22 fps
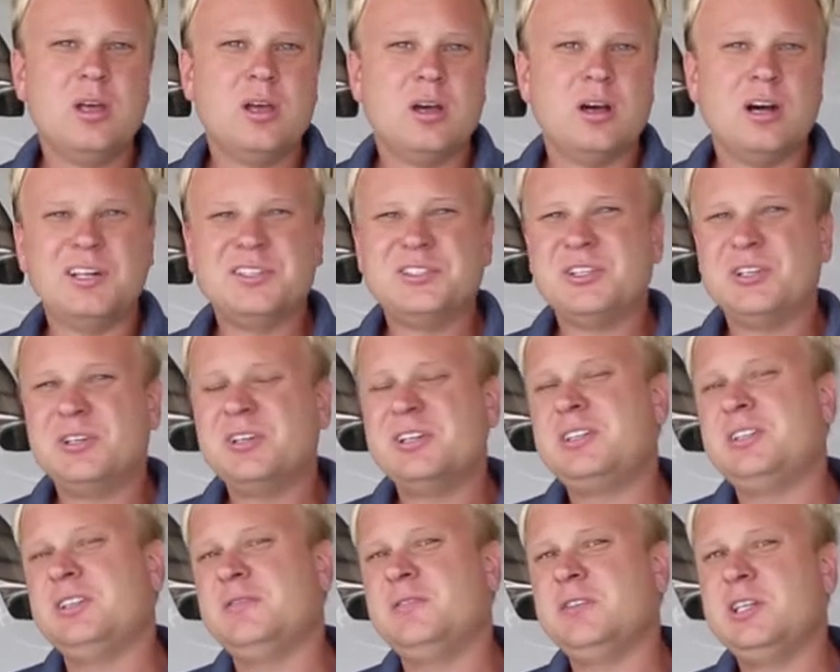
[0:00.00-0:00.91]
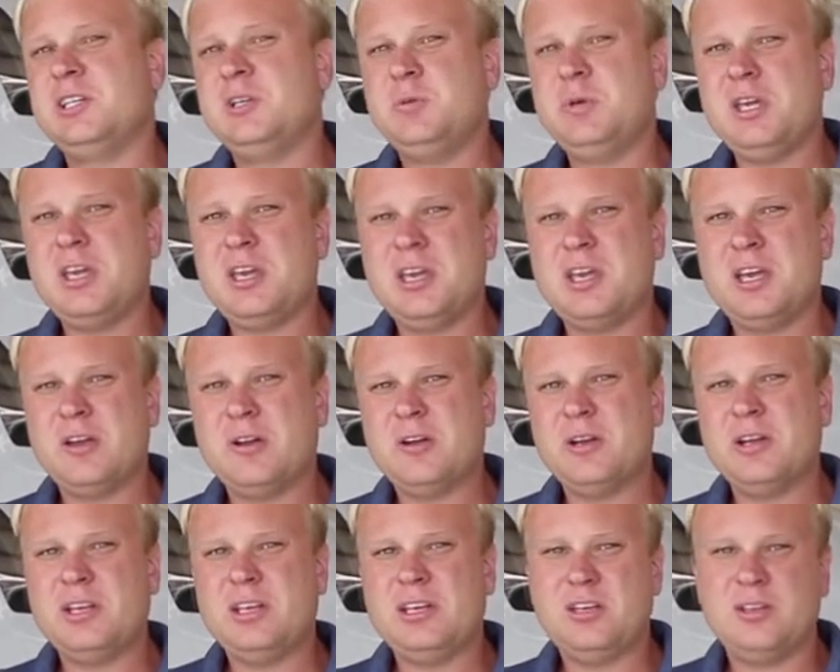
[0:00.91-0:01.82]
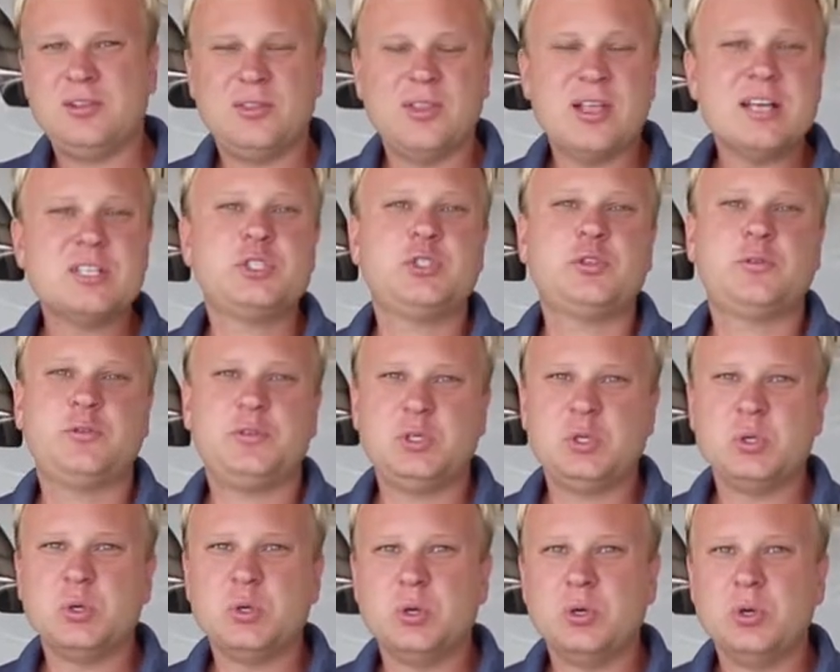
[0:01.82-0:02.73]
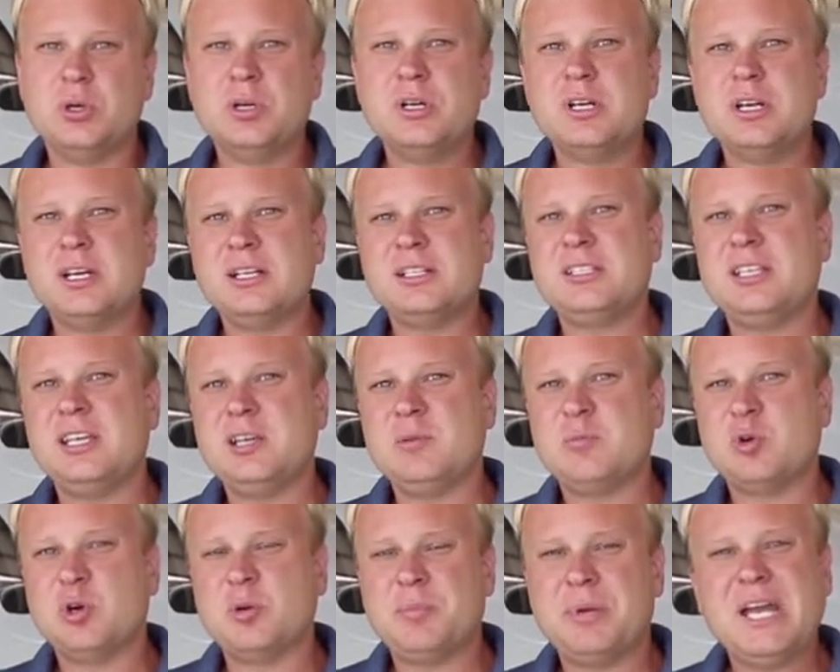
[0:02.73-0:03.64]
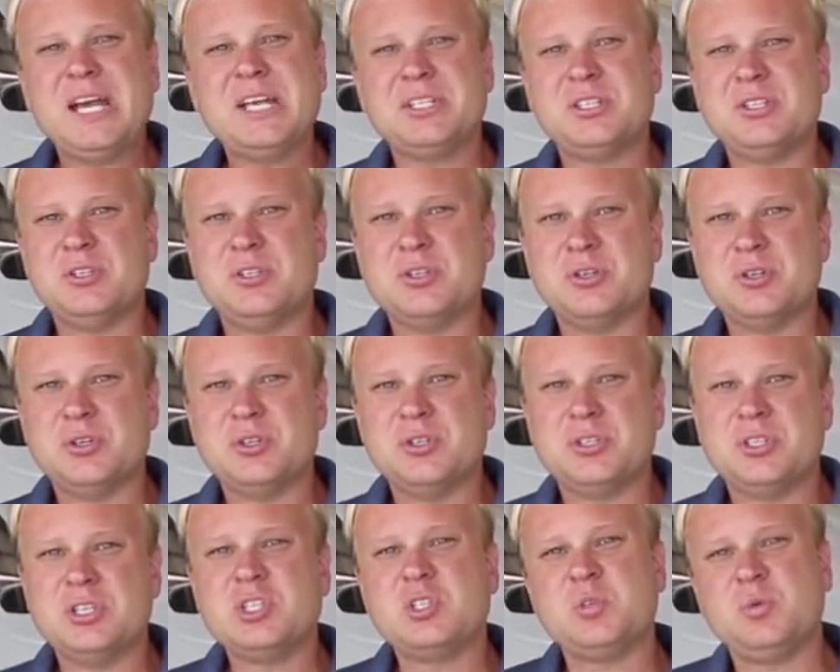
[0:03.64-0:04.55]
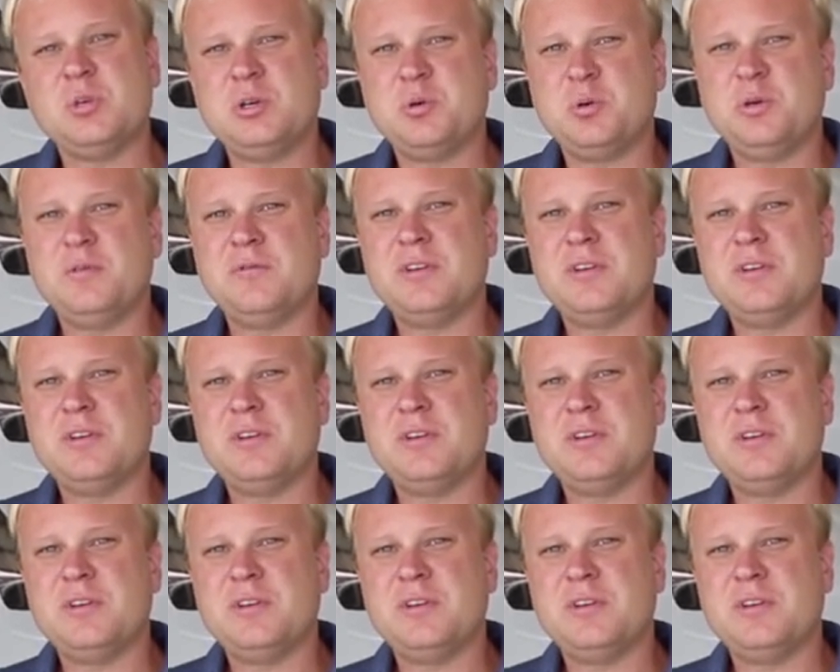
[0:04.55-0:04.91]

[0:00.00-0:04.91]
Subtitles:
Alternatively, we can carry less fuel and take more passengers. This week we've